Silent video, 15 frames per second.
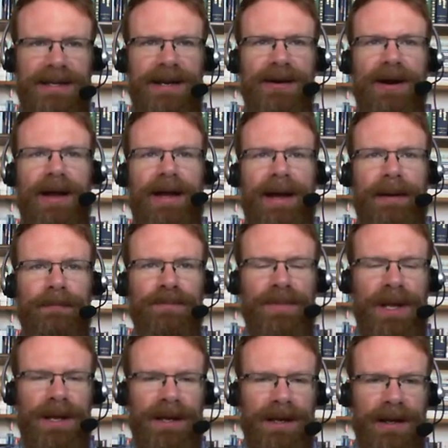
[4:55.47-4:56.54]
Here I am,
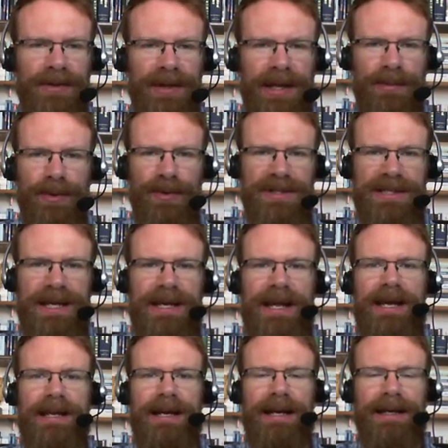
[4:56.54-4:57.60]
uh, the Hebrew is
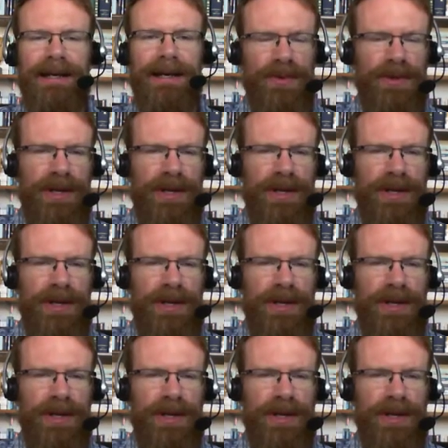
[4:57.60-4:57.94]
Hineni.